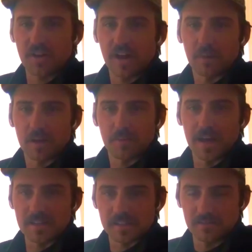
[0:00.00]
tried my
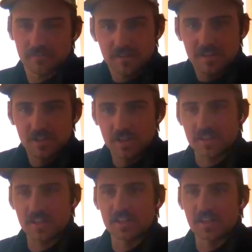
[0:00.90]
best. And
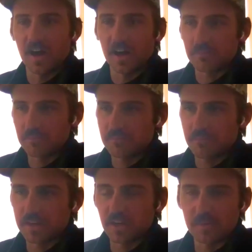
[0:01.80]
she's a good dog,
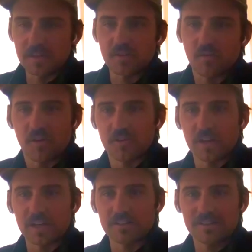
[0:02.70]
by no means
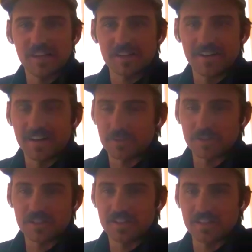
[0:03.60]
award-winning duck dog,
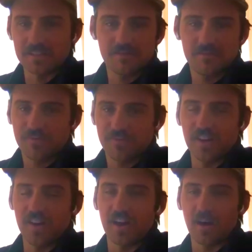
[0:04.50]
but she does
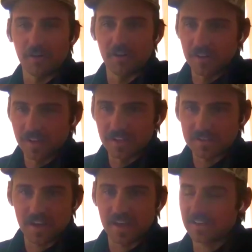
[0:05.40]
phenomenal. And
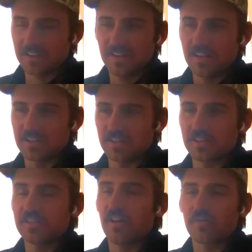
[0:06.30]
it's
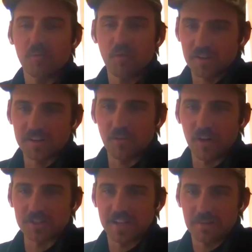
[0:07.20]
just so rewarding to
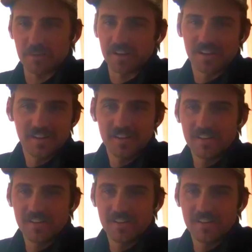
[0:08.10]
watch it happen.